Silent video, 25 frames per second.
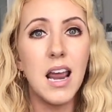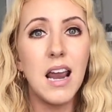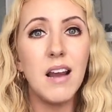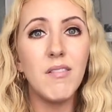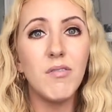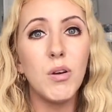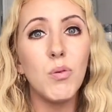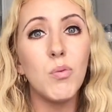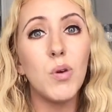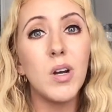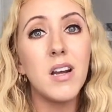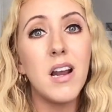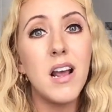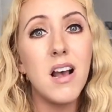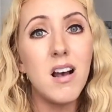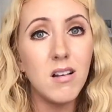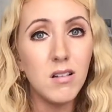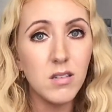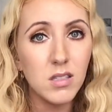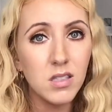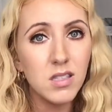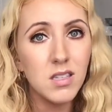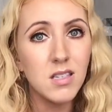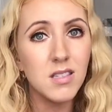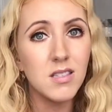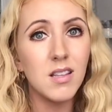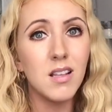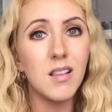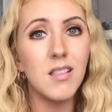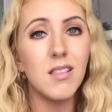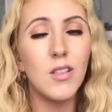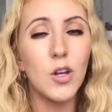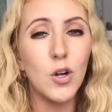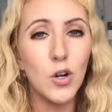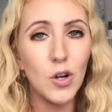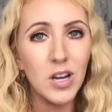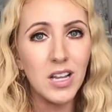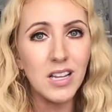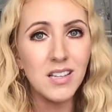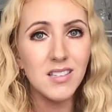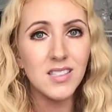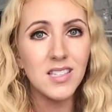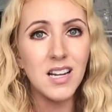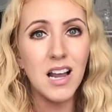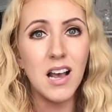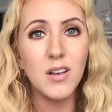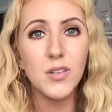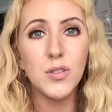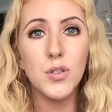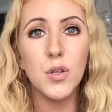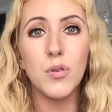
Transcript: everyone else's learning style.